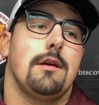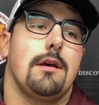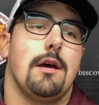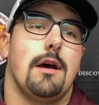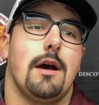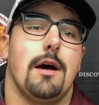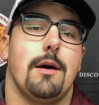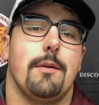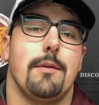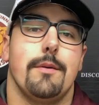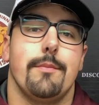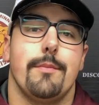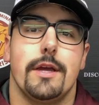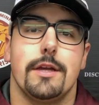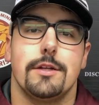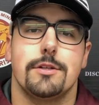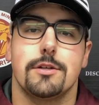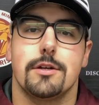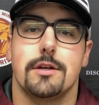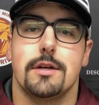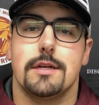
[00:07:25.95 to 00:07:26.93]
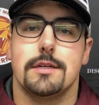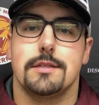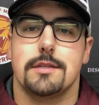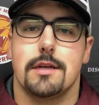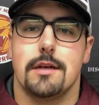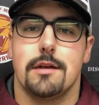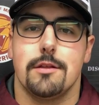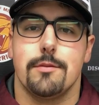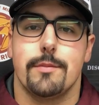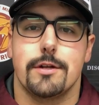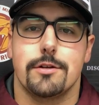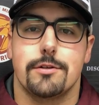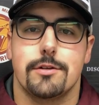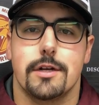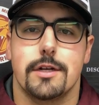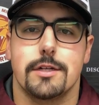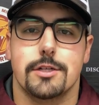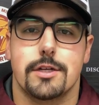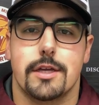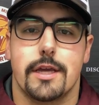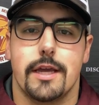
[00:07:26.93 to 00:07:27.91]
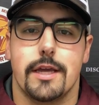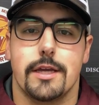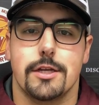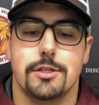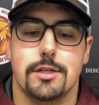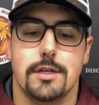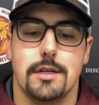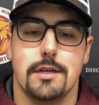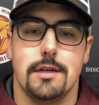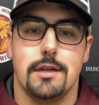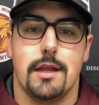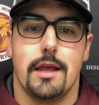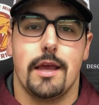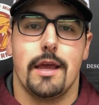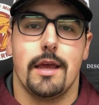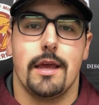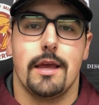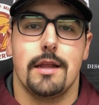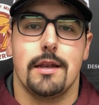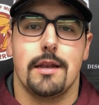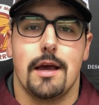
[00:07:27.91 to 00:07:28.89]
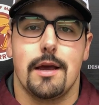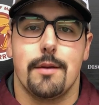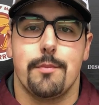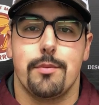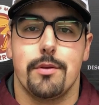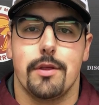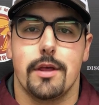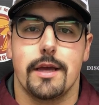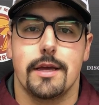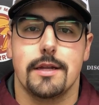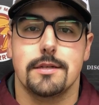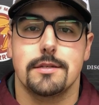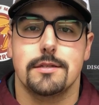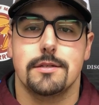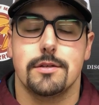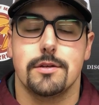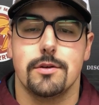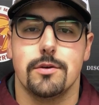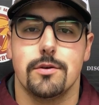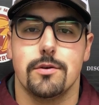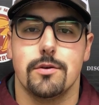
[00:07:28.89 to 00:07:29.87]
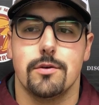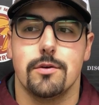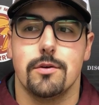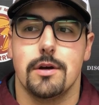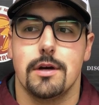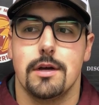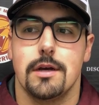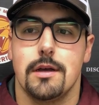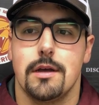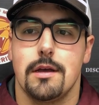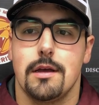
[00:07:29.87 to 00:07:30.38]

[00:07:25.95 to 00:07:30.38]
My major is elementary education, and I plan to